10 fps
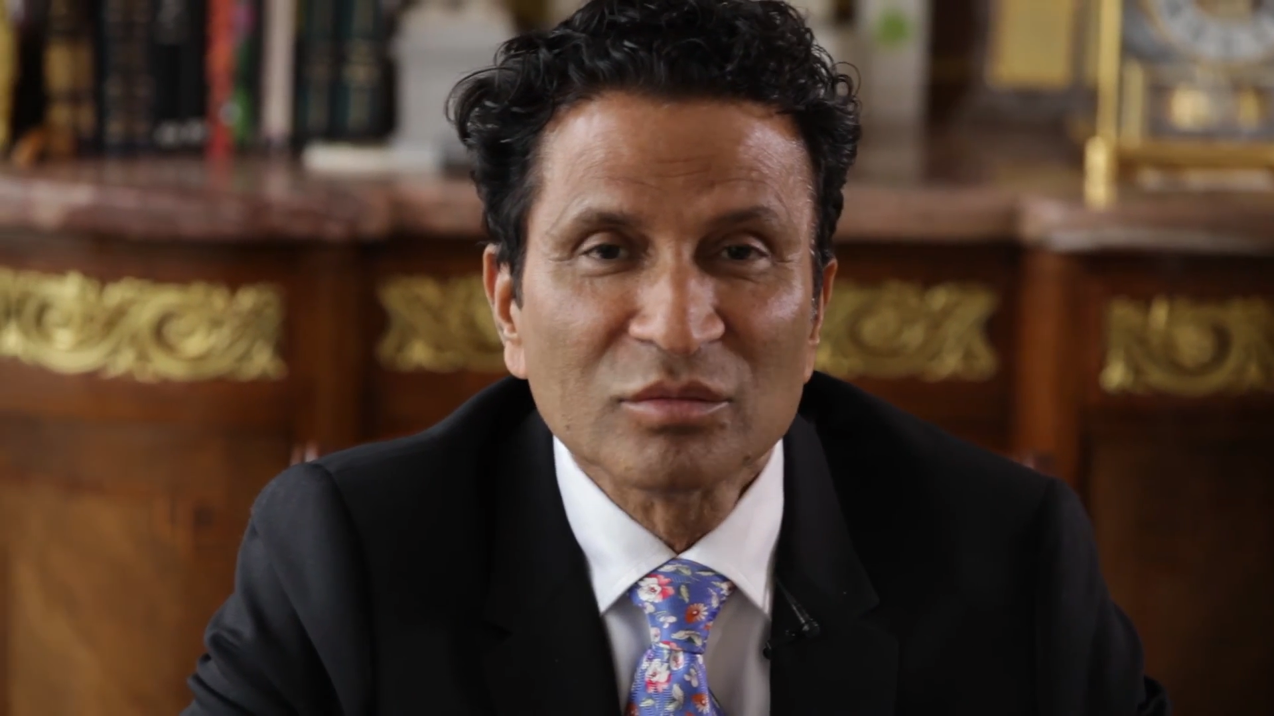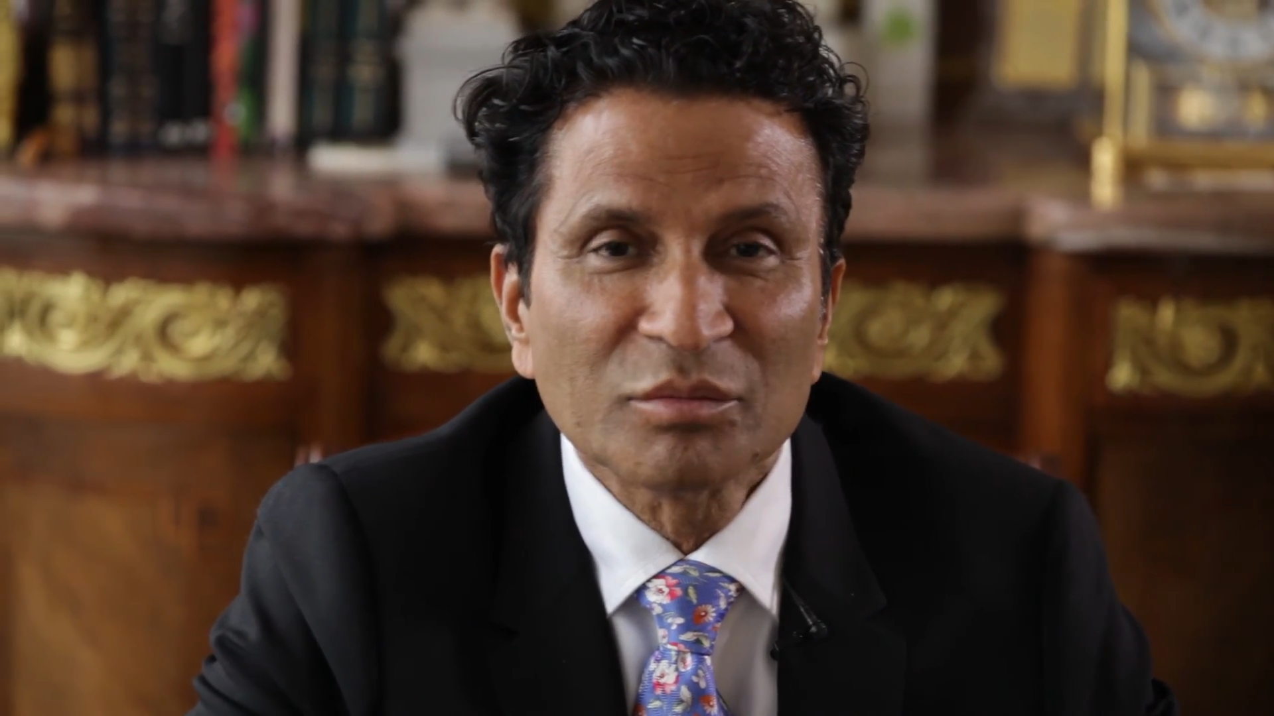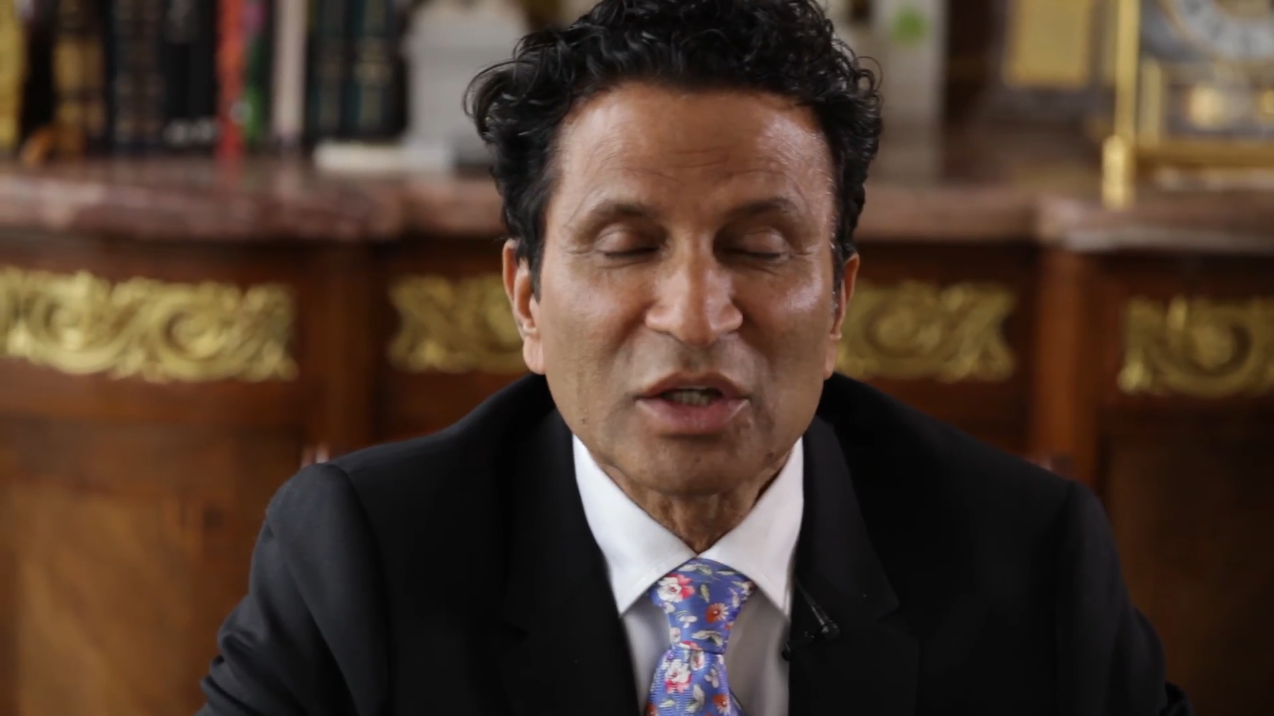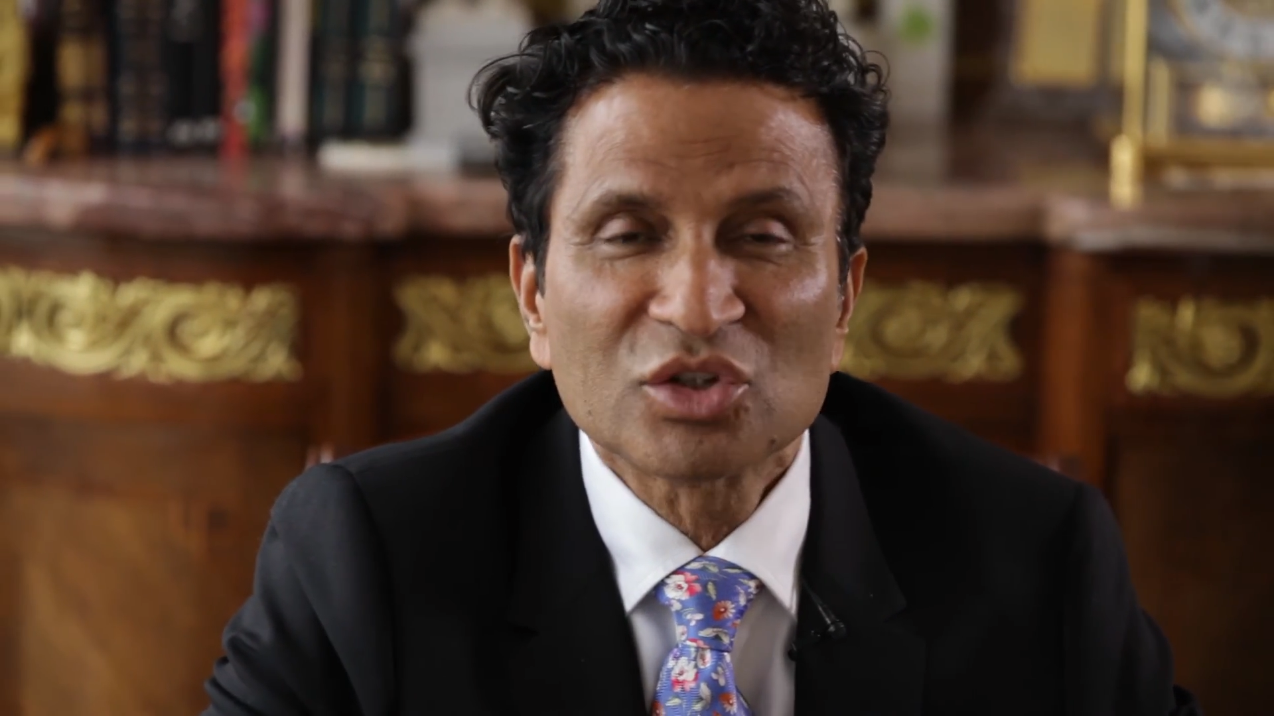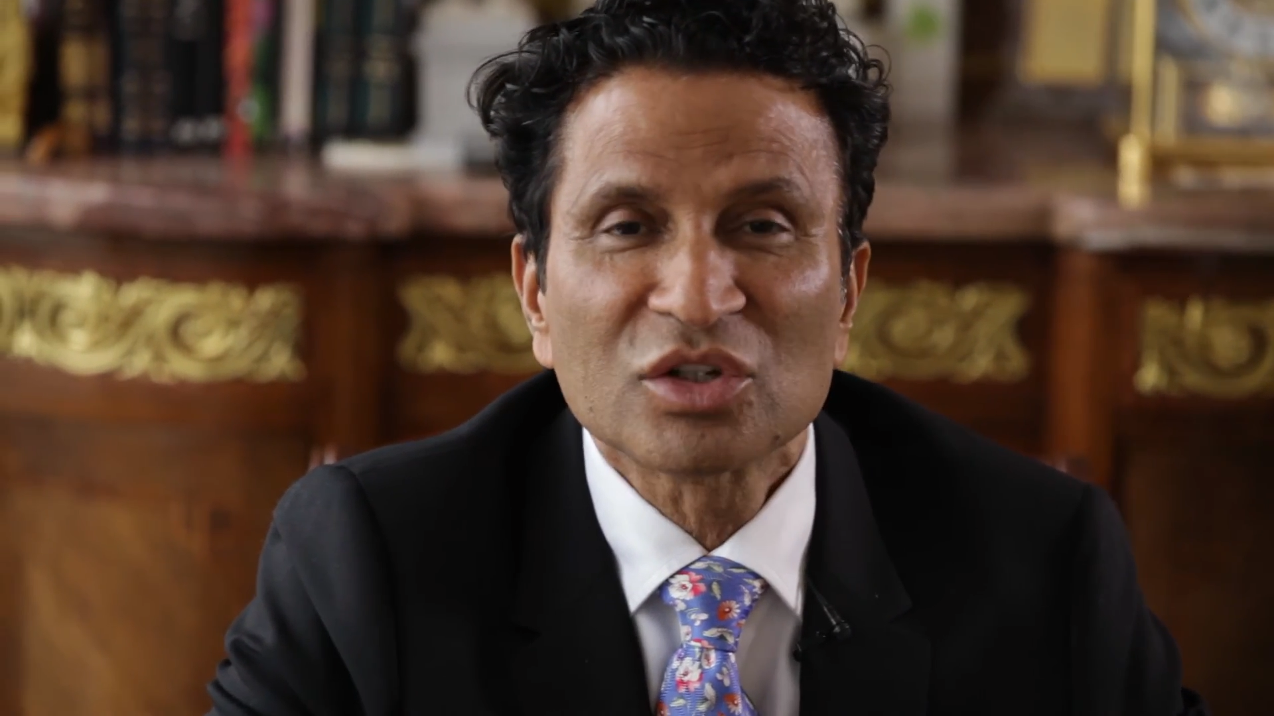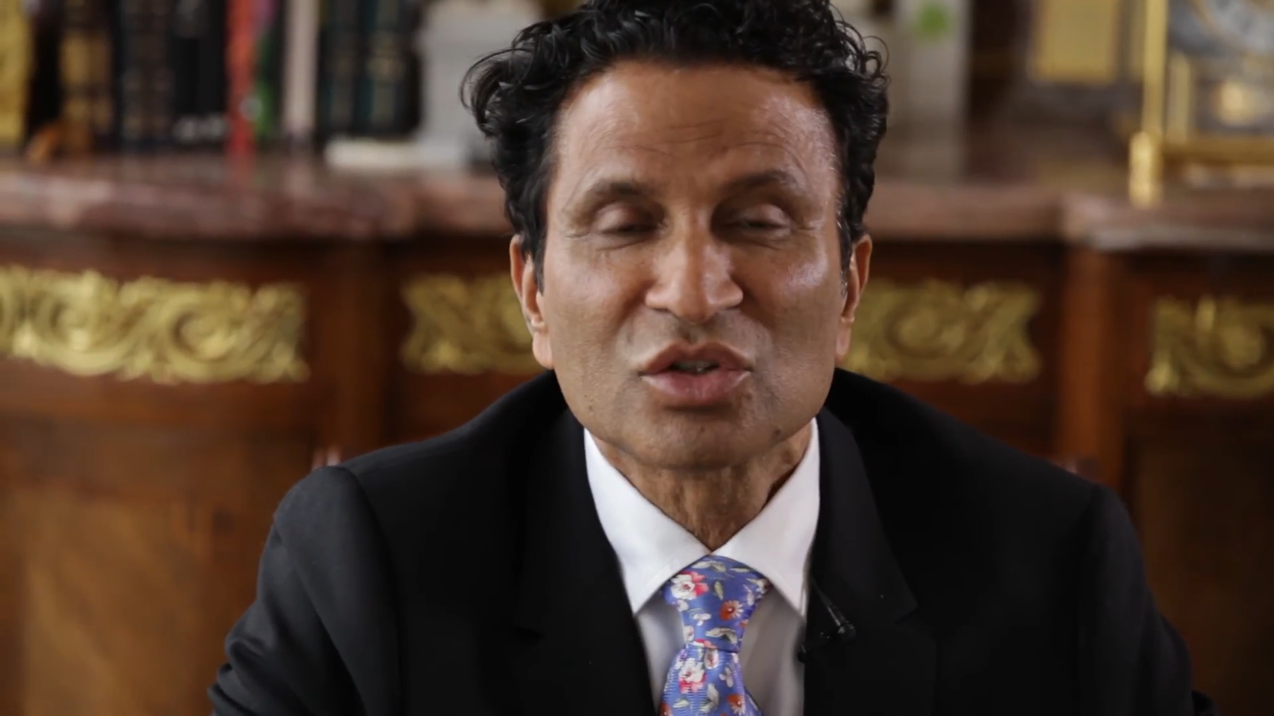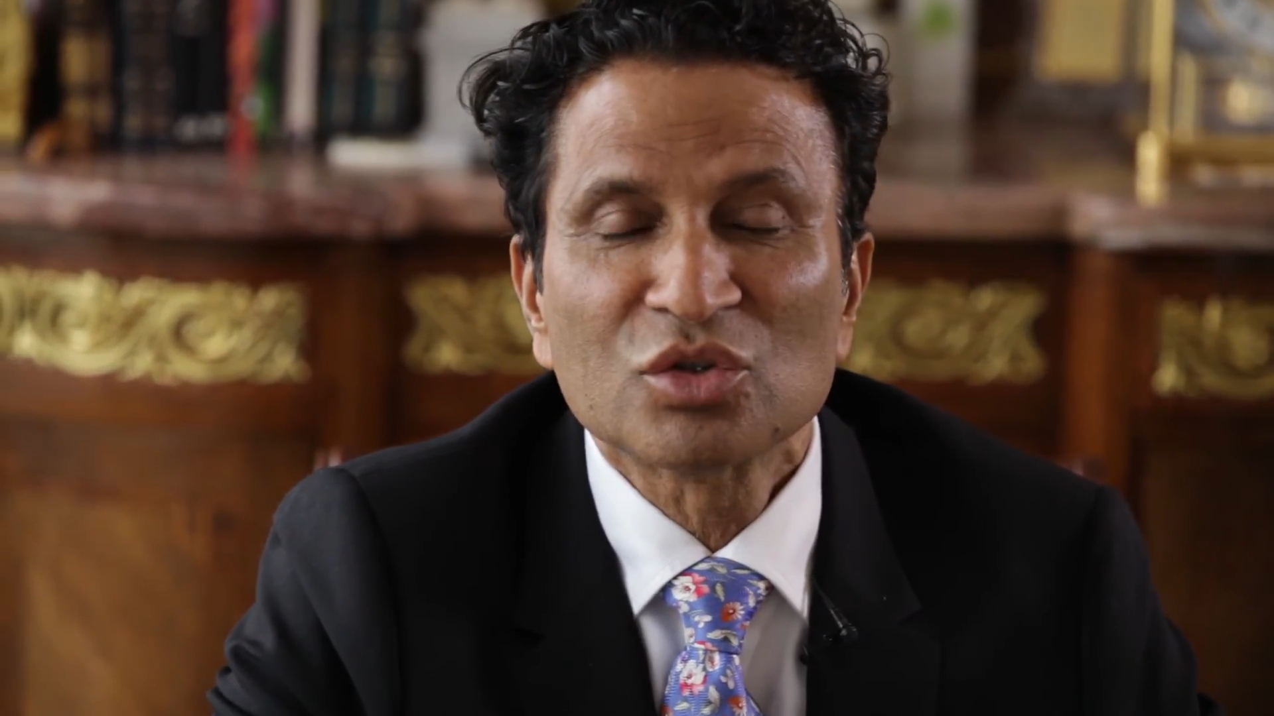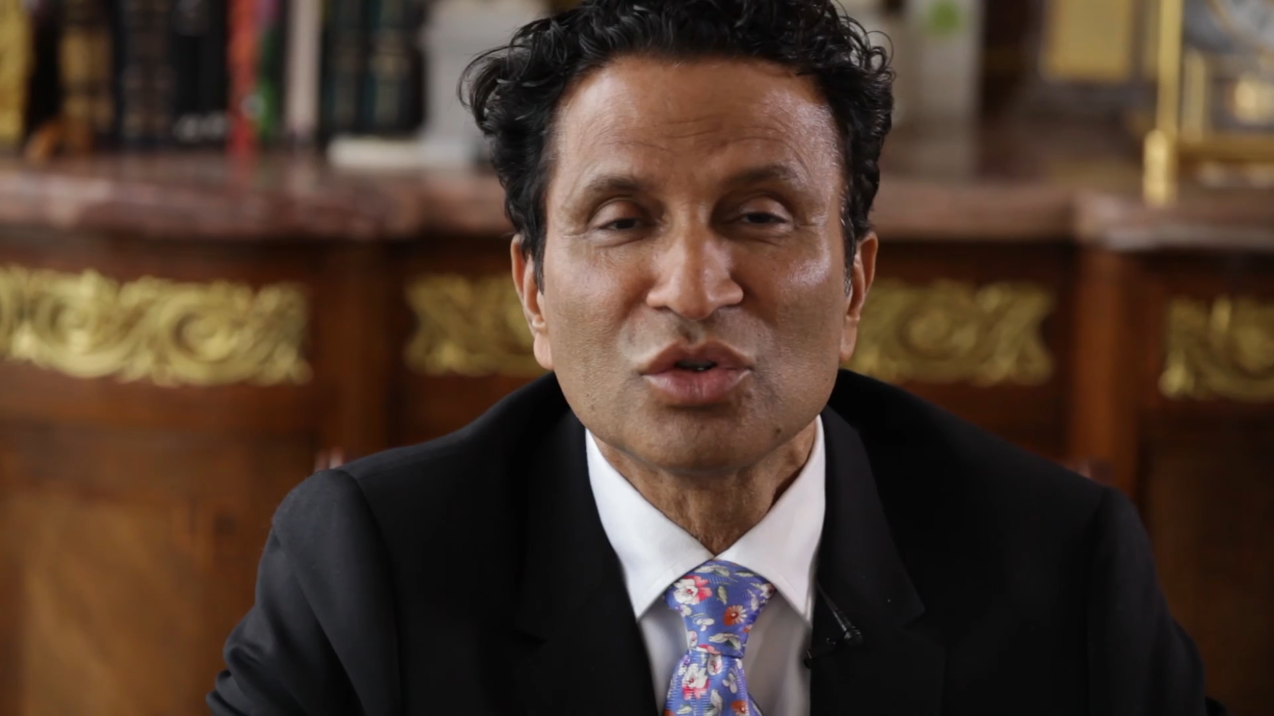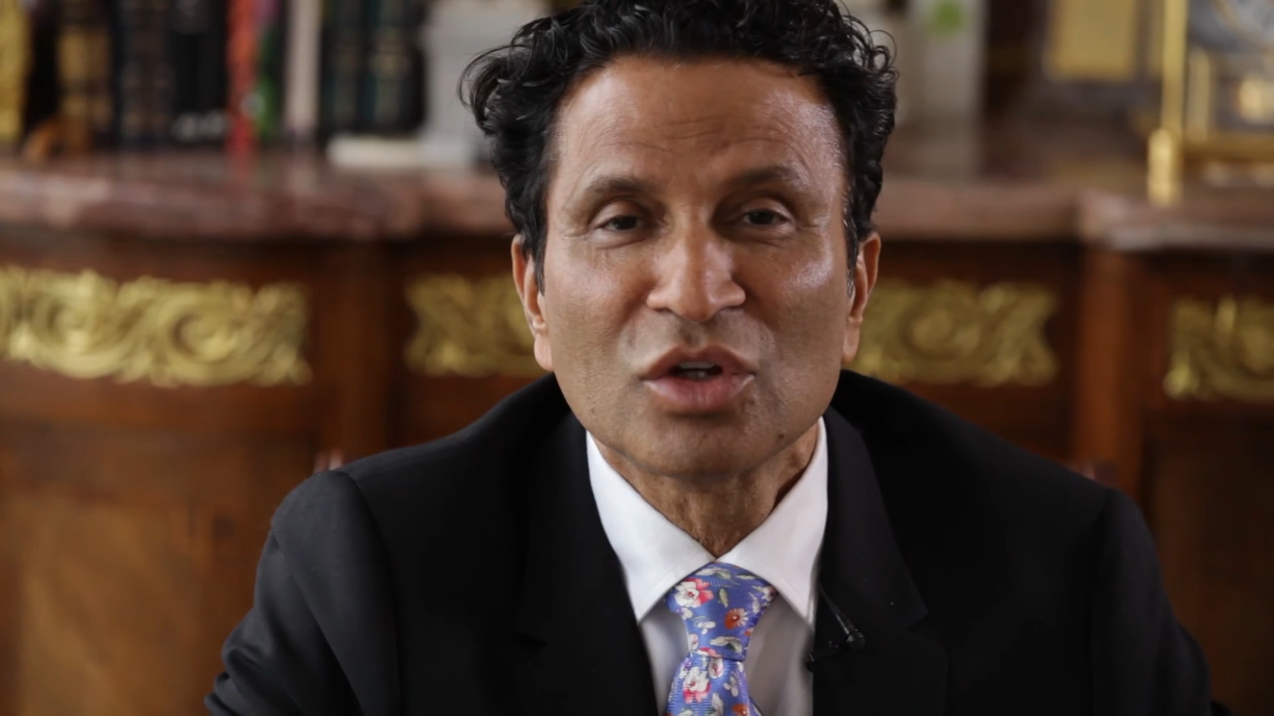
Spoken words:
patients do